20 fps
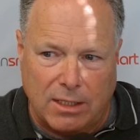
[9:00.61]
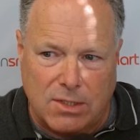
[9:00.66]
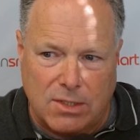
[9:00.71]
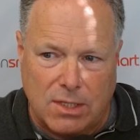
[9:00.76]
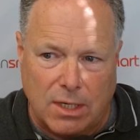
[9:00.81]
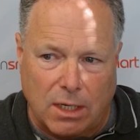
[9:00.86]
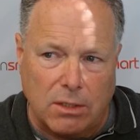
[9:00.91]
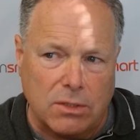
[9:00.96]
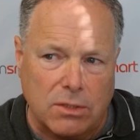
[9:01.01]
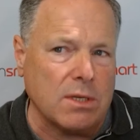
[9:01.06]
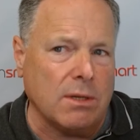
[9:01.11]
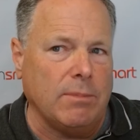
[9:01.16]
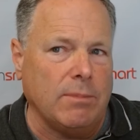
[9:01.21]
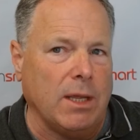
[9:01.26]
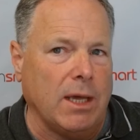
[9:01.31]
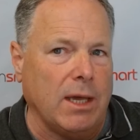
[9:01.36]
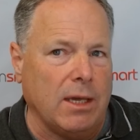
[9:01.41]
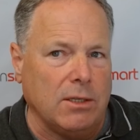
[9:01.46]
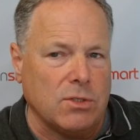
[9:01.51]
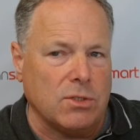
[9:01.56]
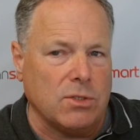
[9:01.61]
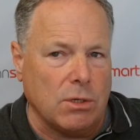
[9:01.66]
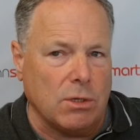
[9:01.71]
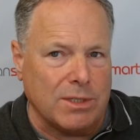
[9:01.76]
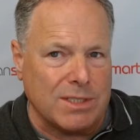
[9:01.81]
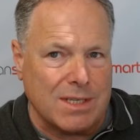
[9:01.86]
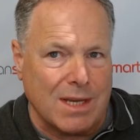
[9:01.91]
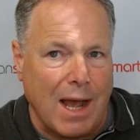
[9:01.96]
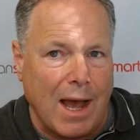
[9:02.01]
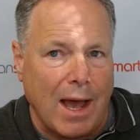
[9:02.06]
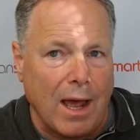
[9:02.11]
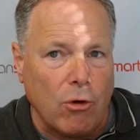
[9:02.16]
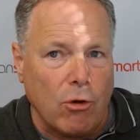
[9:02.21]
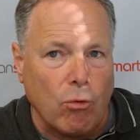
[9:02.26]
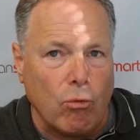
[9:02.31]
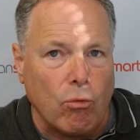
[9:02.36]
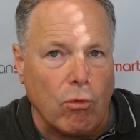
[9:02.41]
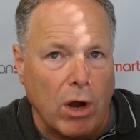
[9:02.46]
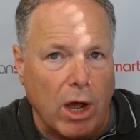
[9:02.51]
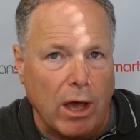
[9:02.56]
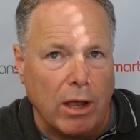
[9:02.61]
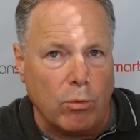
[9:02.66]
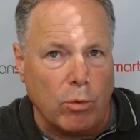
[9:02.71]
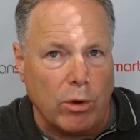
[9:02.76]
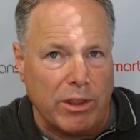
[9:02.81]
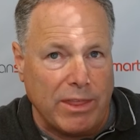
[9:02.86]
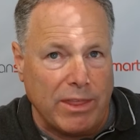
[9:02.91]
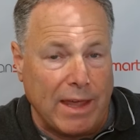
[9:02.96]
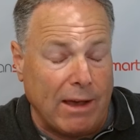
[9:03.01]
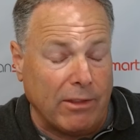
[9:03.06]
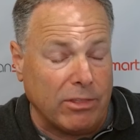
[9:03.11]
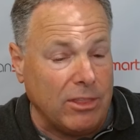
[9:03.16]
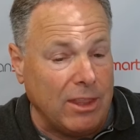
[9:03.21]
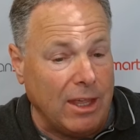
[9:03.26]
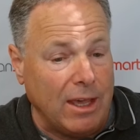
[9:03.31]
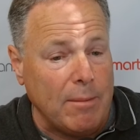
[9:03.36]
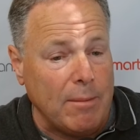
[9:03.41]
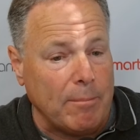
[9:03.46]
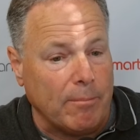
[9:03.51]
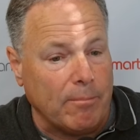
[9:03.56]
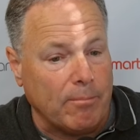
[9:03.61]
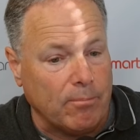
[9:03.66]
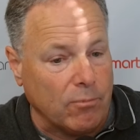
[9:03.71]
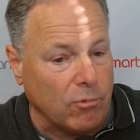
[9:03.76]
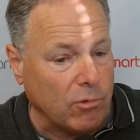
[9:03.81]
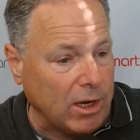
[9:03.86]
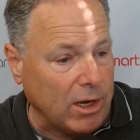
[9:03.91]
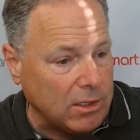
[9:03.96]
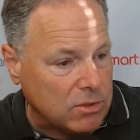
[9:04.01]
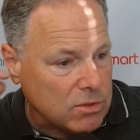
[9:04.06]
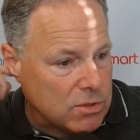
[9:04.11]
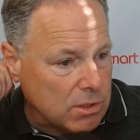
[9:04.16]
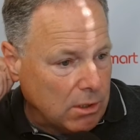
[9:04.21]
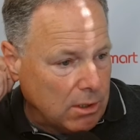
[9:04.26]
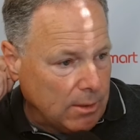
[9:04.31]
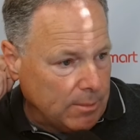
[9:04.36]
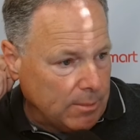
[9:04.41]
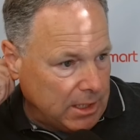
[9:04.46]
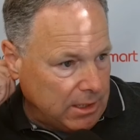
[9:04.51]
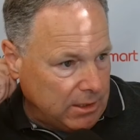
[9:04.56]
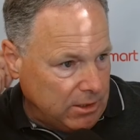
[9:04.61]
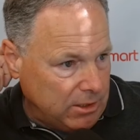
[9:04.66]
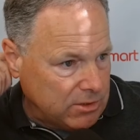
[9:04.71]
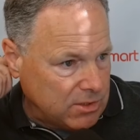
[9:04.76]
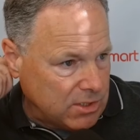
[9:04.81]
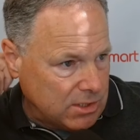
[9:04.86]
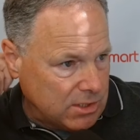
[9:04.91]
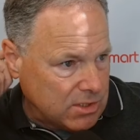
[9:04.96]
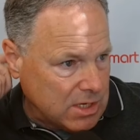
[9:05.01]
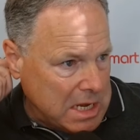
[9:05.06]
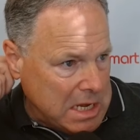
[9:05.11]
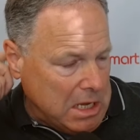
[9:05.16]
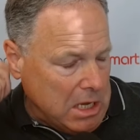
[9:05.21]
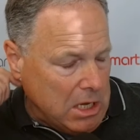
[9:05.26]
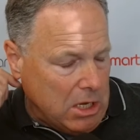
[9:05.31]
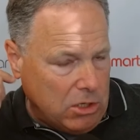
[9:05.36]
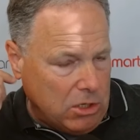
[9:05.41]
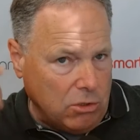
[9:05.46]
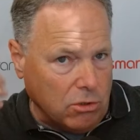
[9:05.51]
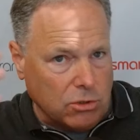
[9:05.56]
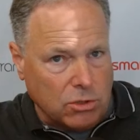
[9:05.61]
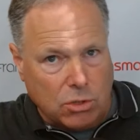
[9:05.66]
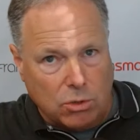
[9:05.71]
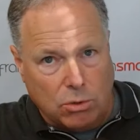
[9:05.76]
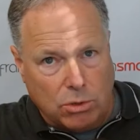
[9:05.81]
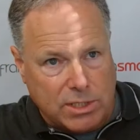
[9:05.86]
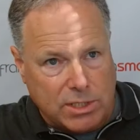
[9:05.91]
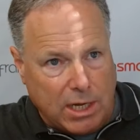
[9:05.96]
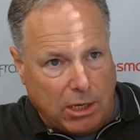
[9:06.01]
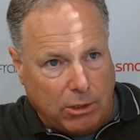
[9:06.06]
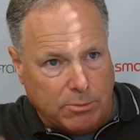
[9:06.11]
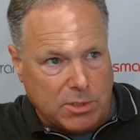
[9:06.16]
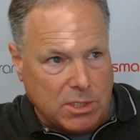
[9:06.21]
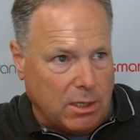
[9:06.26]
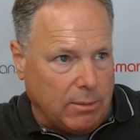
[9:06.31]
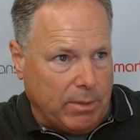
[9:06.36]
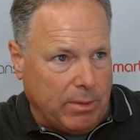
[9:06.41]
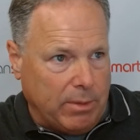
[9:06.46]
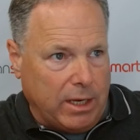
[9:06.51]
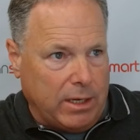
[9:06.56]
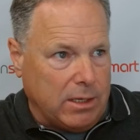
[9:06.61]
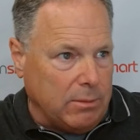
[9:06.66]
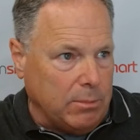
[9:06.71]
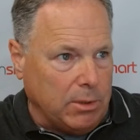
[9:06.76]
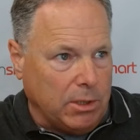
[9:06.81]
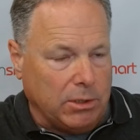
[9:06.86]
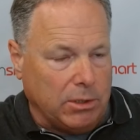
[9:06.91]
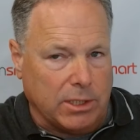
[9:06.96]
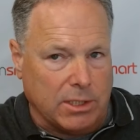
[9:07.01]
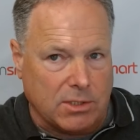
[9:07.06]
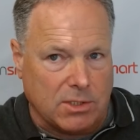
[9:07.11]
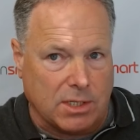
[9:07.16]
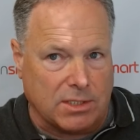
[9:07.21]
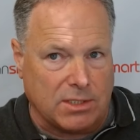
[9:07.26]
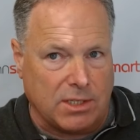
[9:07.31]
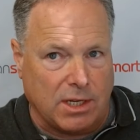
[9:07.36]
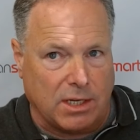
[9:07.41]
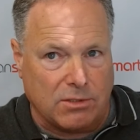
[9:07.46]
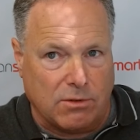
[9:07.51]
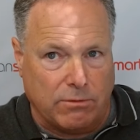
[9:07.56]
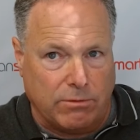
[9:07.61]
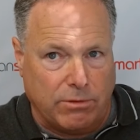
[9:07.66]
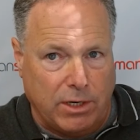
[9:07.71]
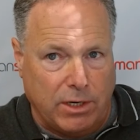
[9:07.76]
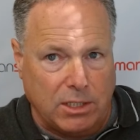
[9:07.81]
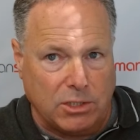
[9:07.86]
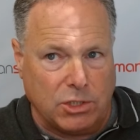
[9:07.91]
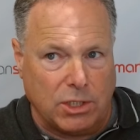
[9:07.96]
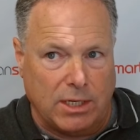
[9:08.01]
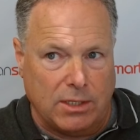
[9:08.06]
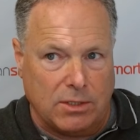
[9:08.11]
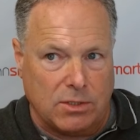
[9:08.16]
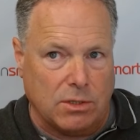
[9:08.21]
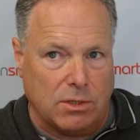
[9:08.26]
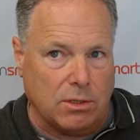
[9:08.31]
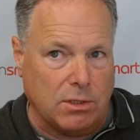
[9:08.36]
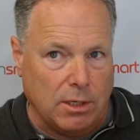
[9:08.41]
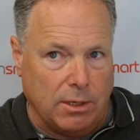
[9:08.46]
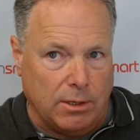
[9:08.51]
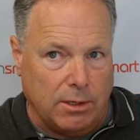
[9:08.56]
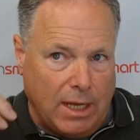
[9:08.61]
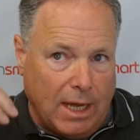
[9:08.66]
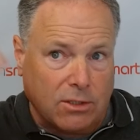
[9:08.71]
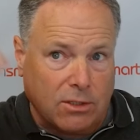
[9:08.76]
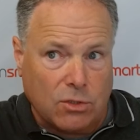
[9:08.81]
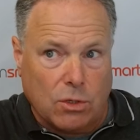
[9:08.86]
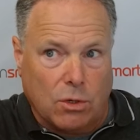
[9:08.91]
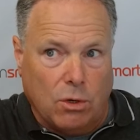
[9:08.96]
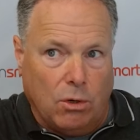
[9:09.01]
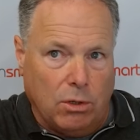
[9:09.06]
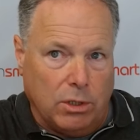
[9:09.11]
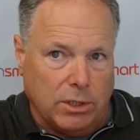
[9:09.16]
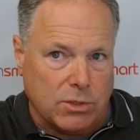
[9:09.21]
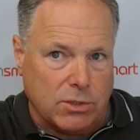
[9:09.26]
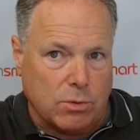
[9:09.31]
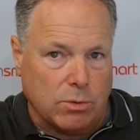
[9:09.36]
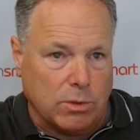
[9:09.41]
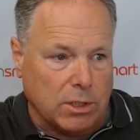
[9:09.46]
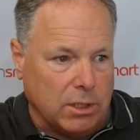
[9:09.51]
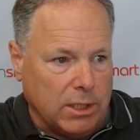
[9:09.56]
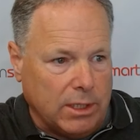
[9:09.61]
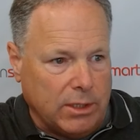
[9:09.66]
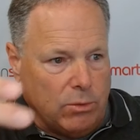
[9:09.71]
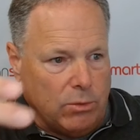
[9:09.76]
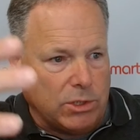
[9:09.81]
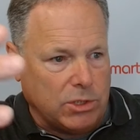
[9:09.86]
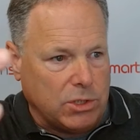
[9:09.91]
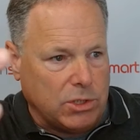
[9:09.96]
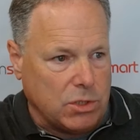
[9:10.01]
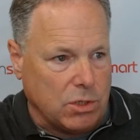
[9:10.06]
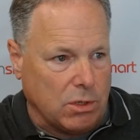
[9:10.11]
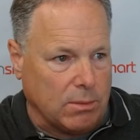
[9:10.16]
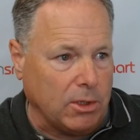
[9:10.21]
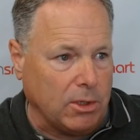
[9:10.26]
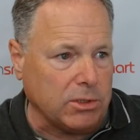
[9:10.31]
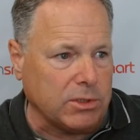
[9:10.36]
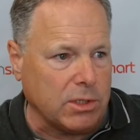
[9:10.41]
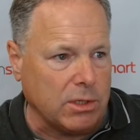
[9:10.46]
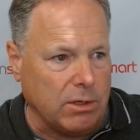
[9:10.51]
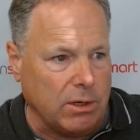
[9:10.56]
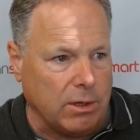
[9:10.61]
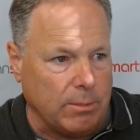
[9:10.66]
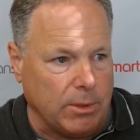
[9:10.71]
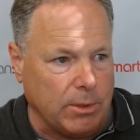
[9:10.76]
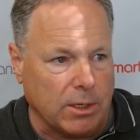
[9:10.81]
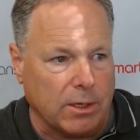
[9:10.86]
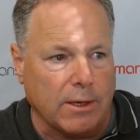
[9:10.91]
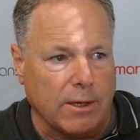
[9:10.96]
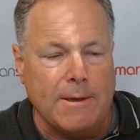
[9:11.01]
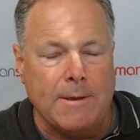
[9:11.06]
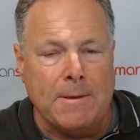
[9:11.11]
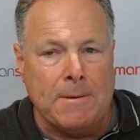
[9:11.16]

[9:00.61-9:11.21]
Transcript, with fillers: could sell someday and so it's got to run without them right? So, I mean, this is your tools help somebody build a successful franchise. The next goal is really, which is your multi unit book,